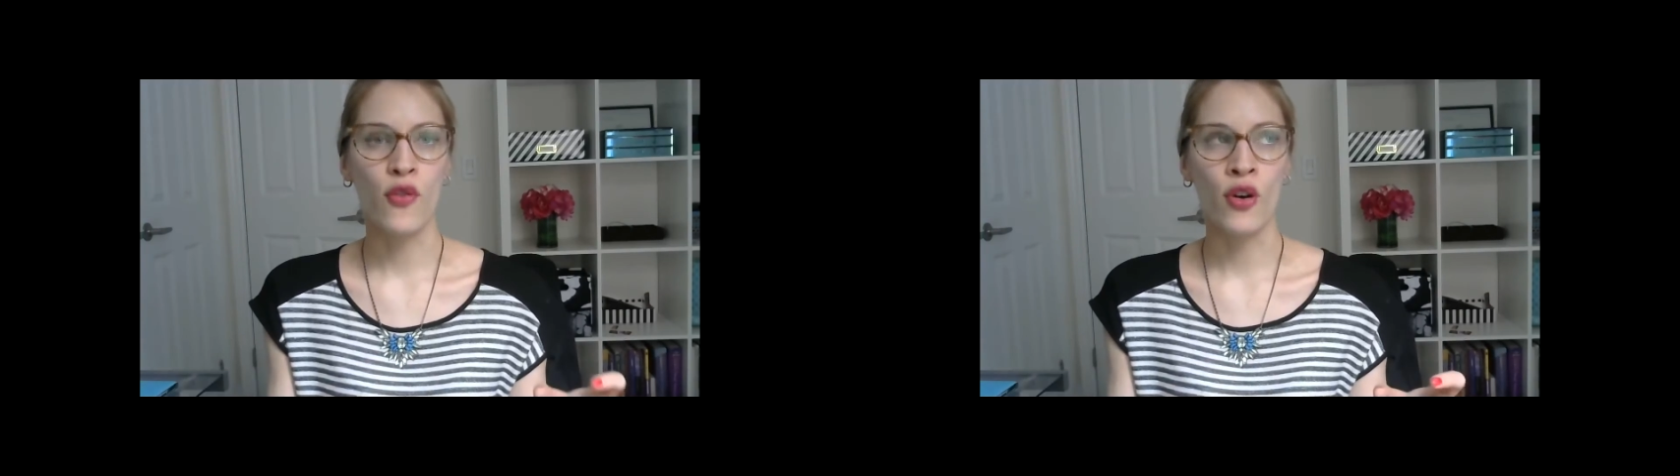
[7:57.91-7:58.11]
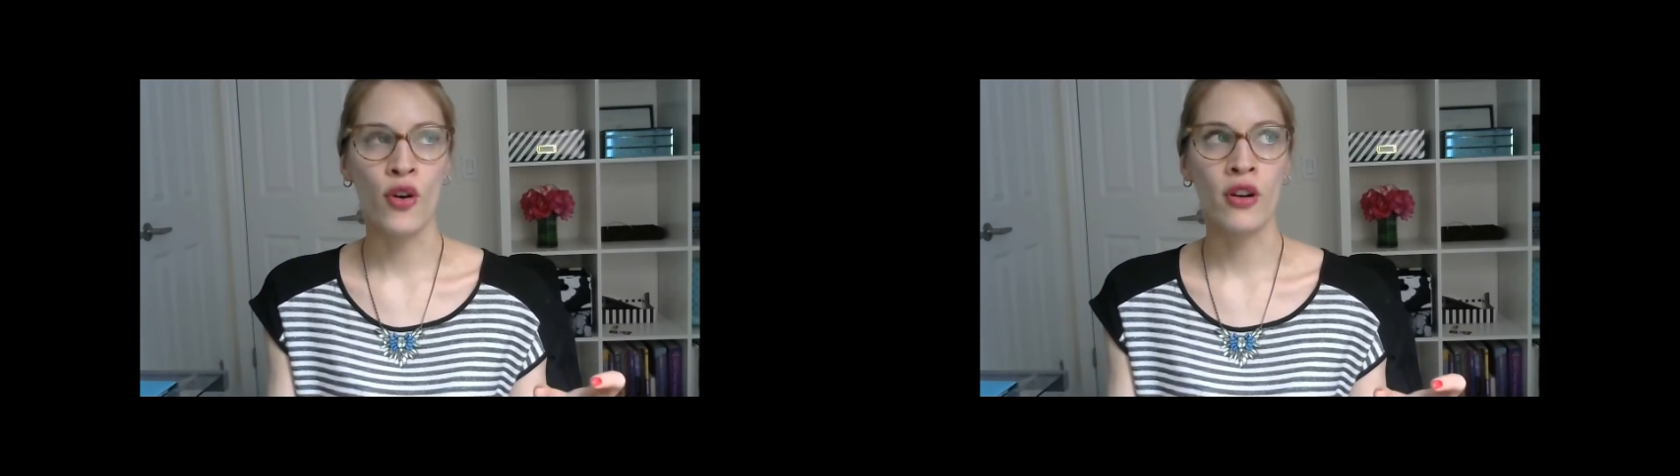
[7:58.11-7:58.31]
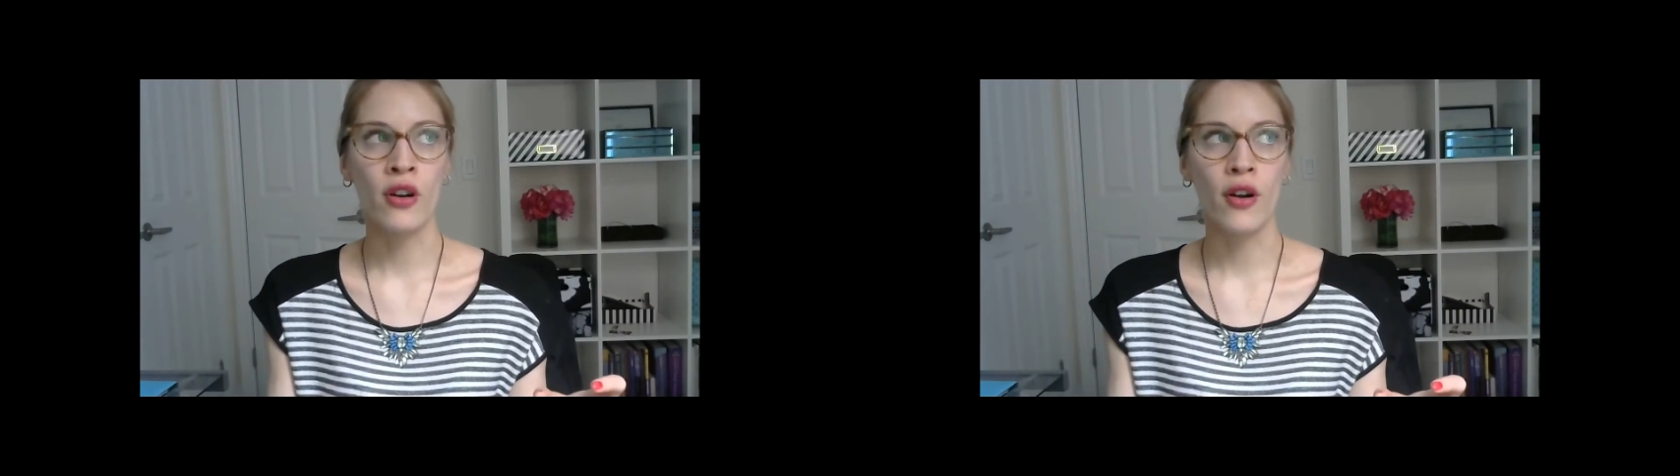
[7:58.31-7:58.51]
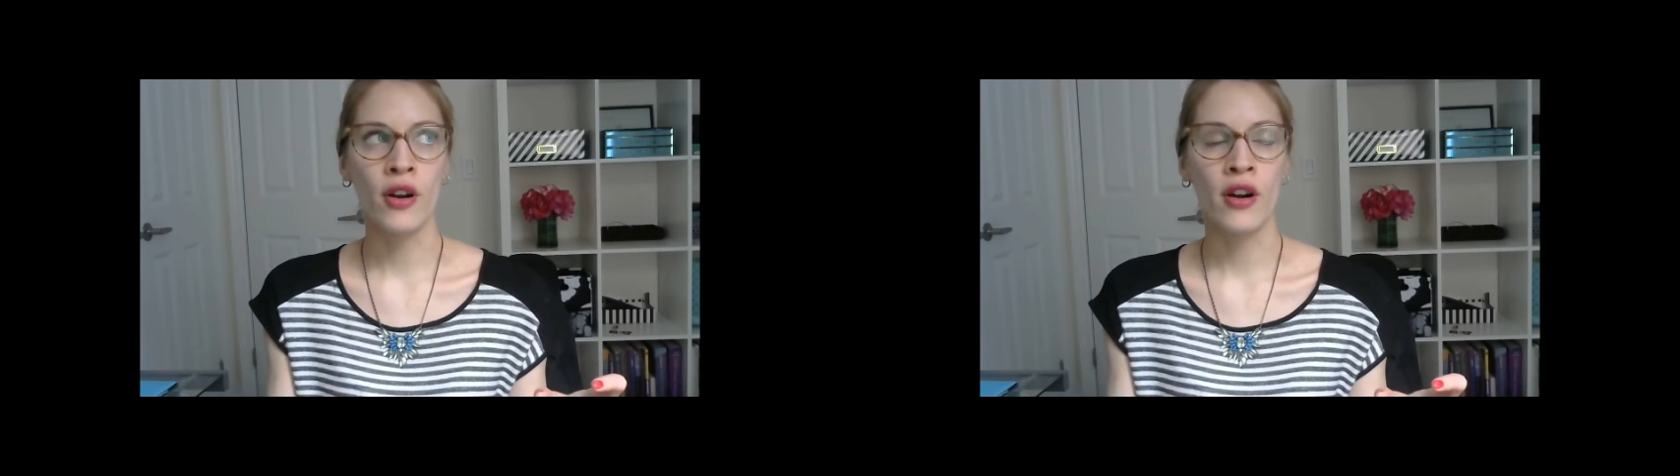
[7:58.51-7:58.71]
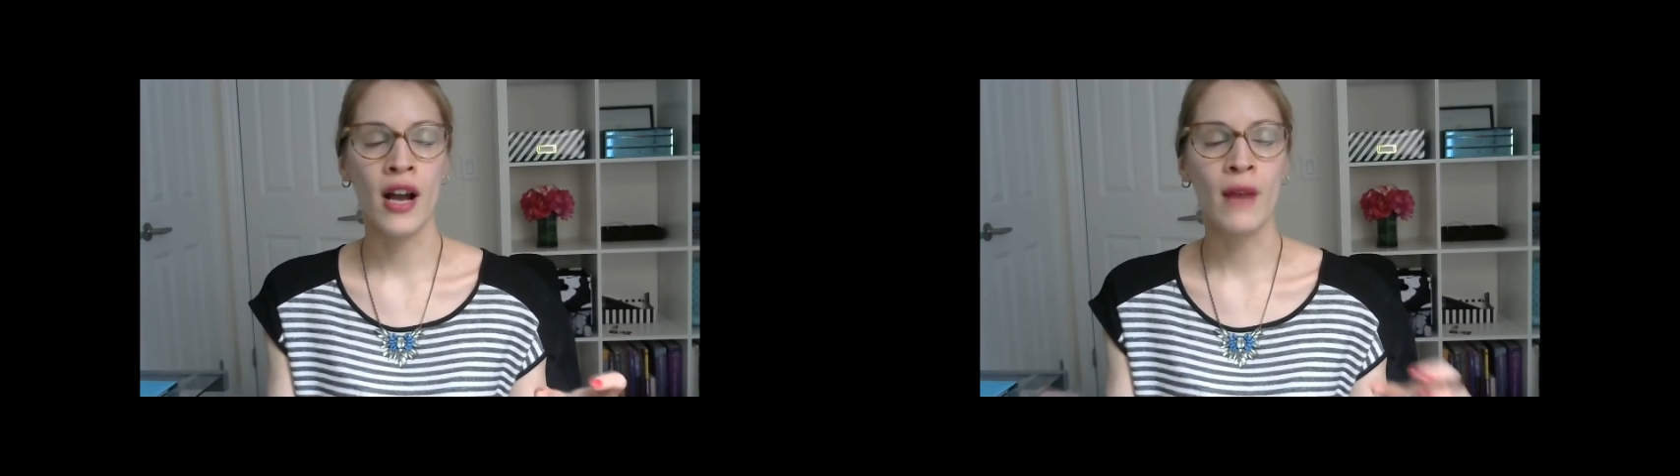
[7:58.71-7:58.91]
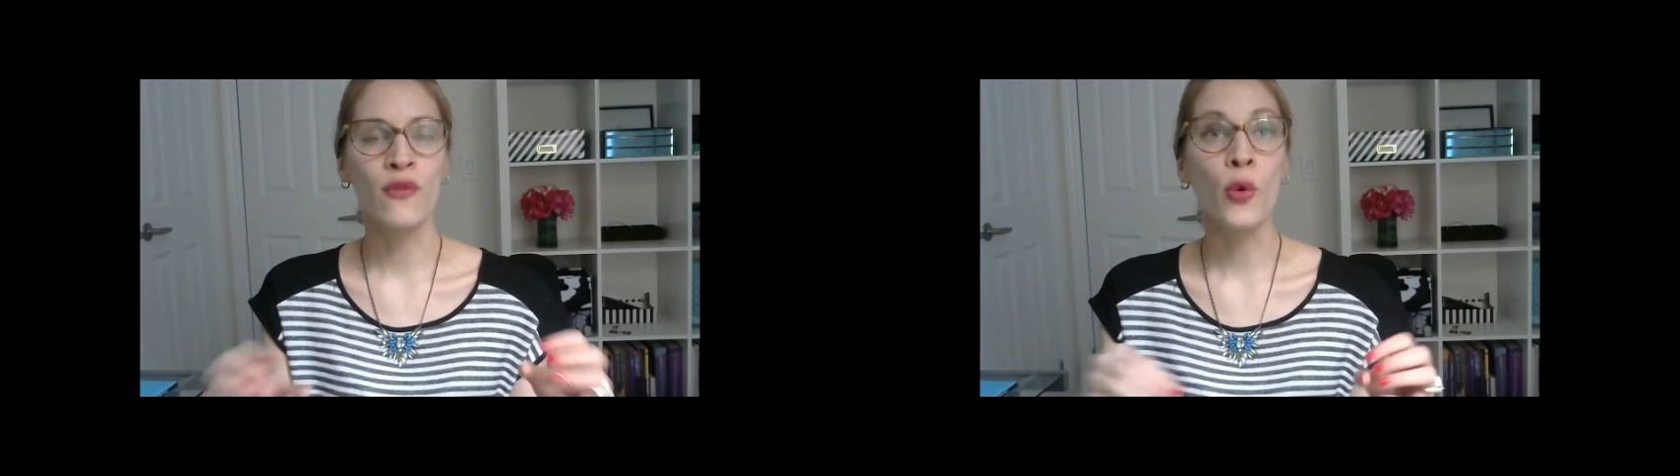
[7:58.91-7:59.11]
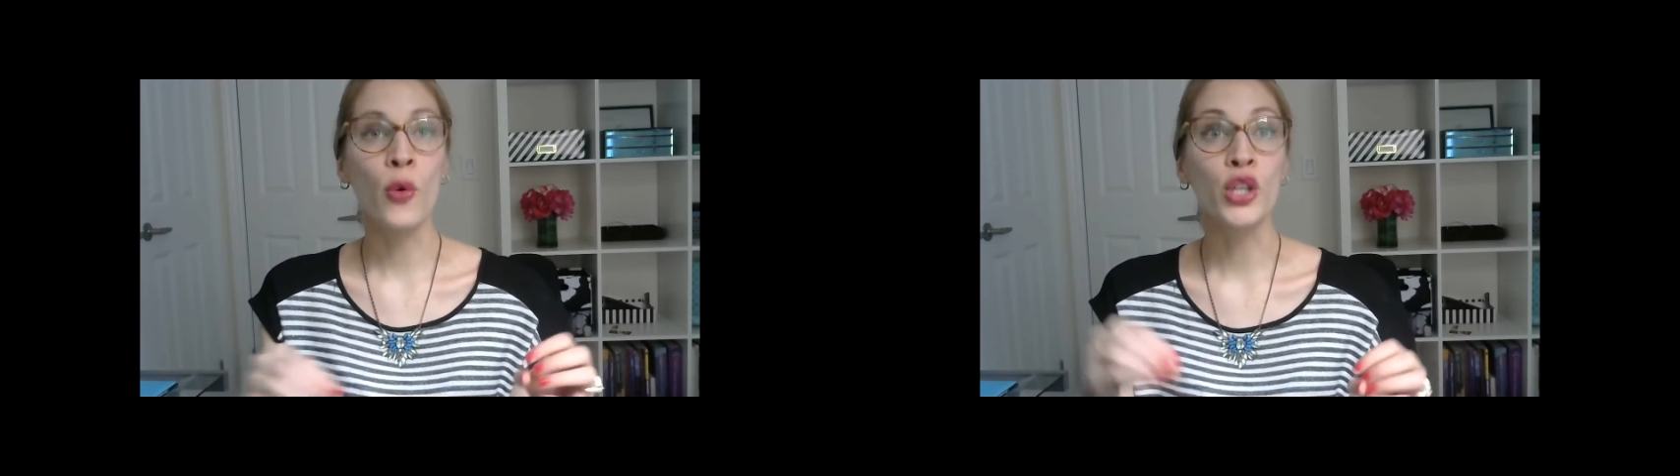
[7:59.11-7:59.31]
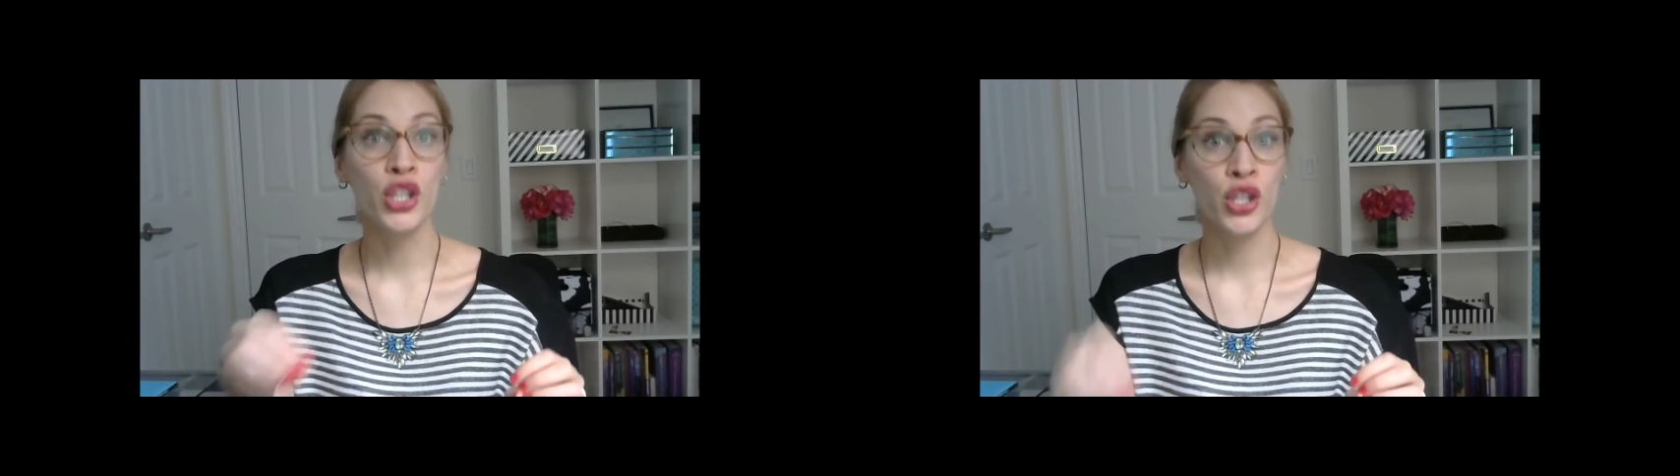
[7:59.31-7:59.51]
or, or um,
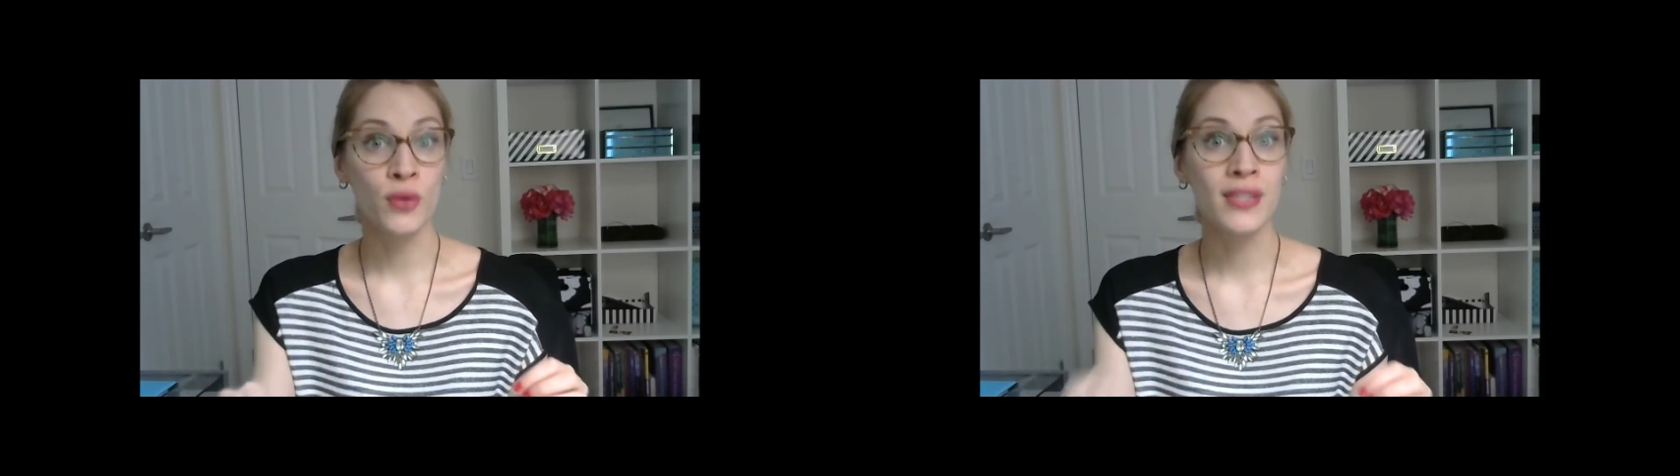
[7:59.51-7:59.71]
for you